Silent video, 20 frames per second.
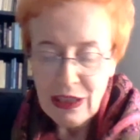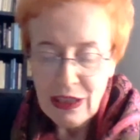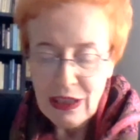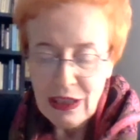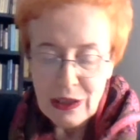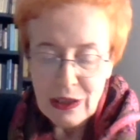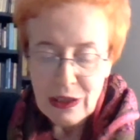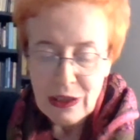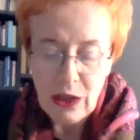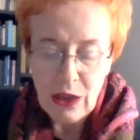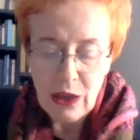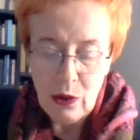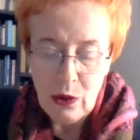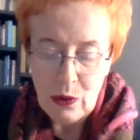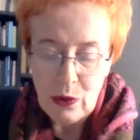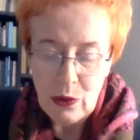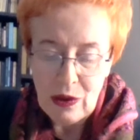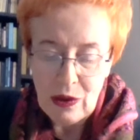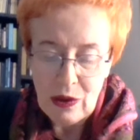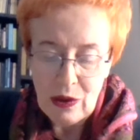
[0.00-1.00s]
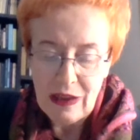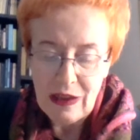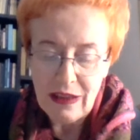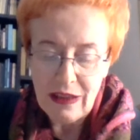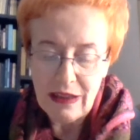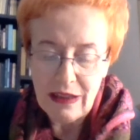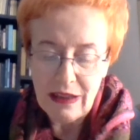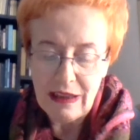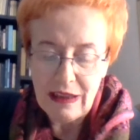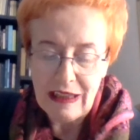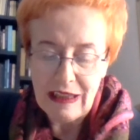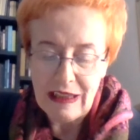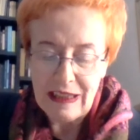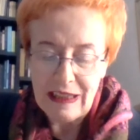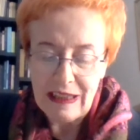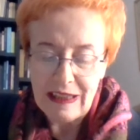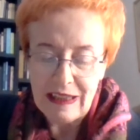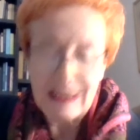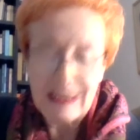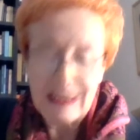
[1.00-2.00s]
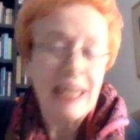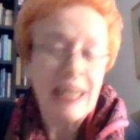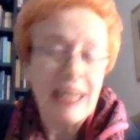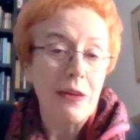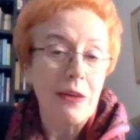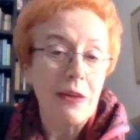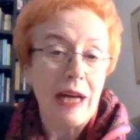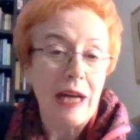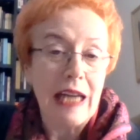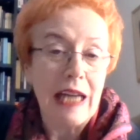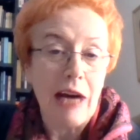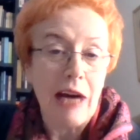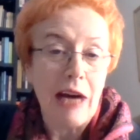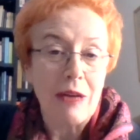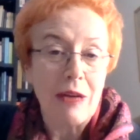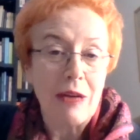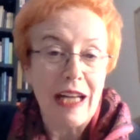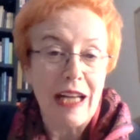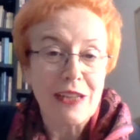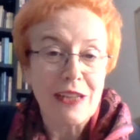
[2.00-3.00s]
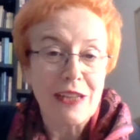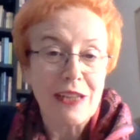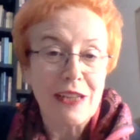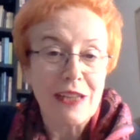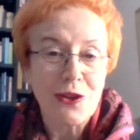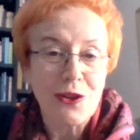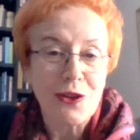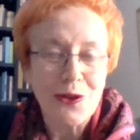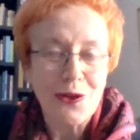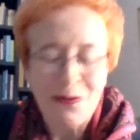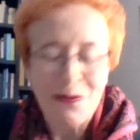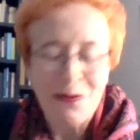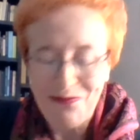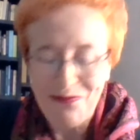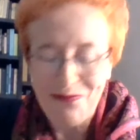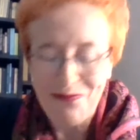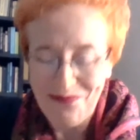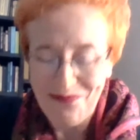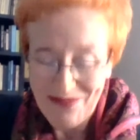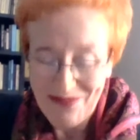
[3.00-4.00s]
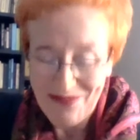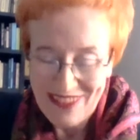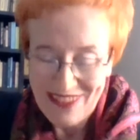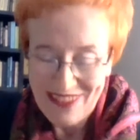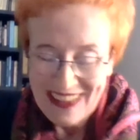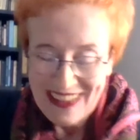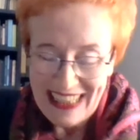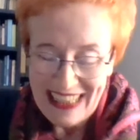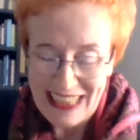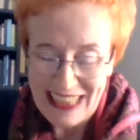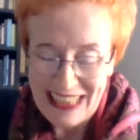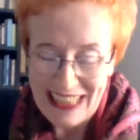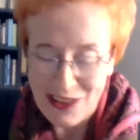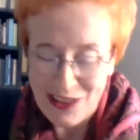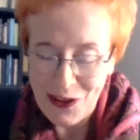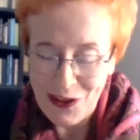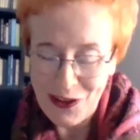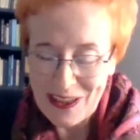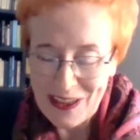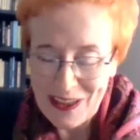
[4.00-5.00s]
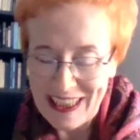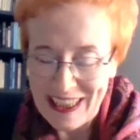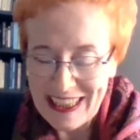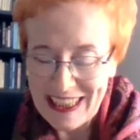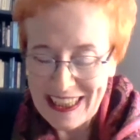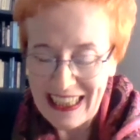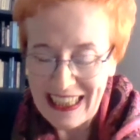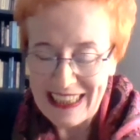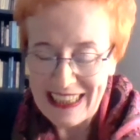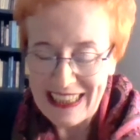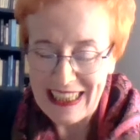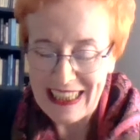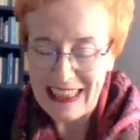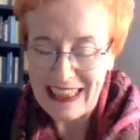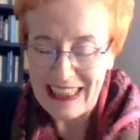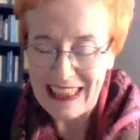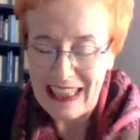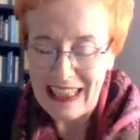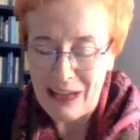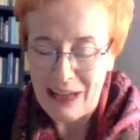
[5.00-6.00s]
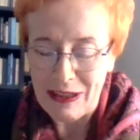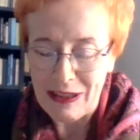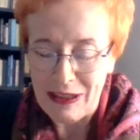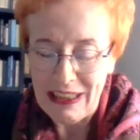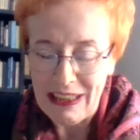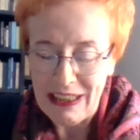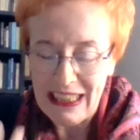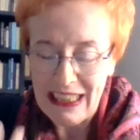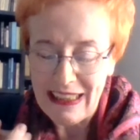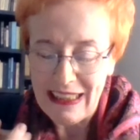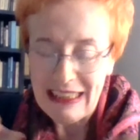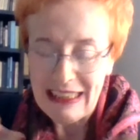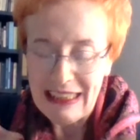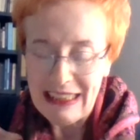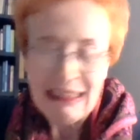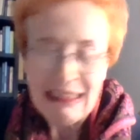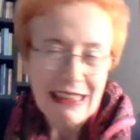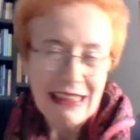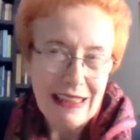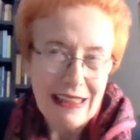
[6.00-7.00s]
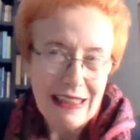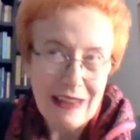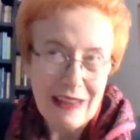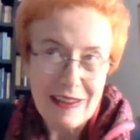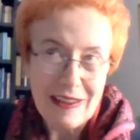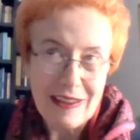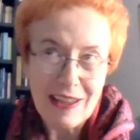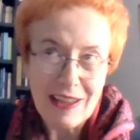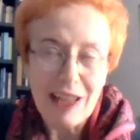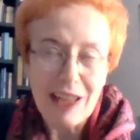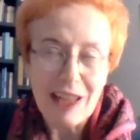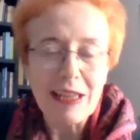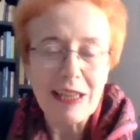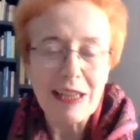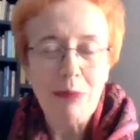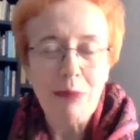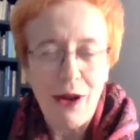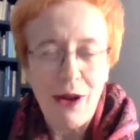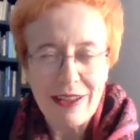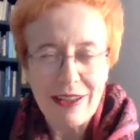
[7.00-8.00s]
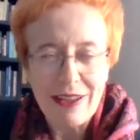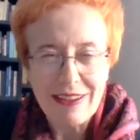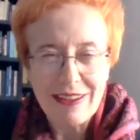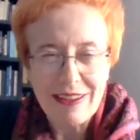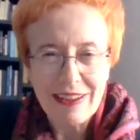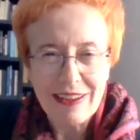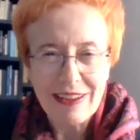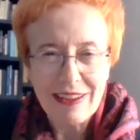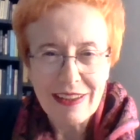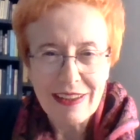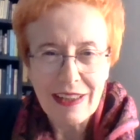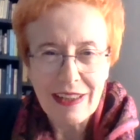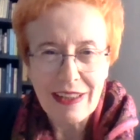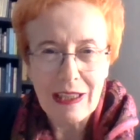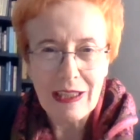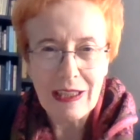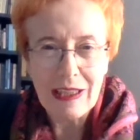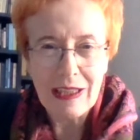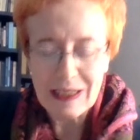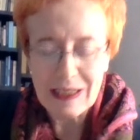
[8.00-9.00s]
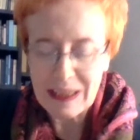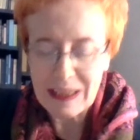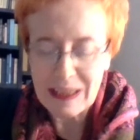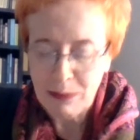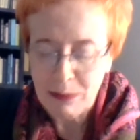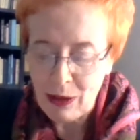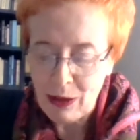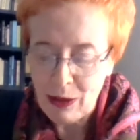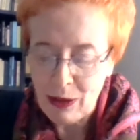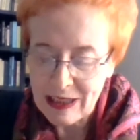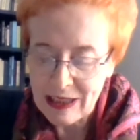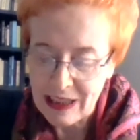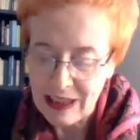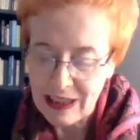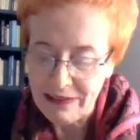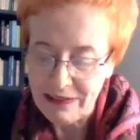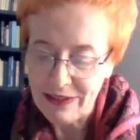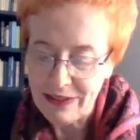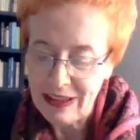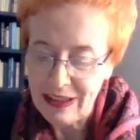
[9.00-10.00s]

So, in a way, I would like to introduce this as our starting point as a dispositive.